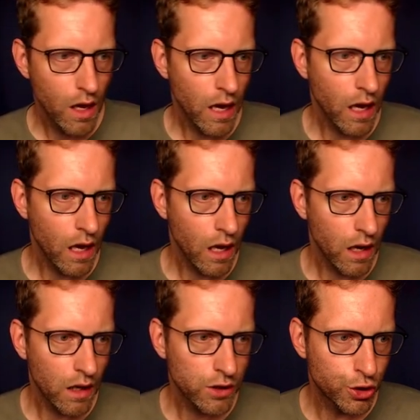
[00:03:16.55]

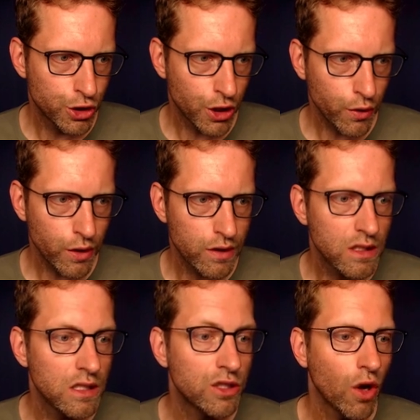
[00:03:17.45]
and to show you the
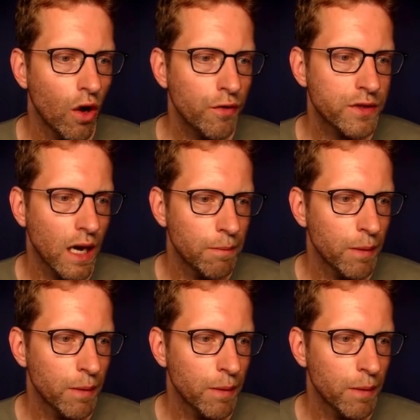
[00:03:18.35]
dissolve time,